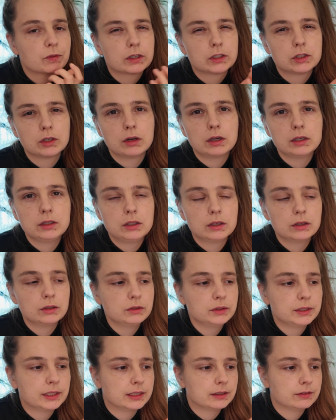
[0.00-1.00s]
So I
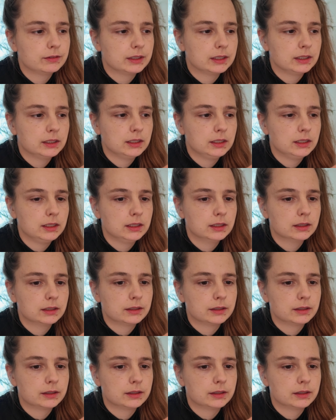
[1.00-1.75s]
don't have any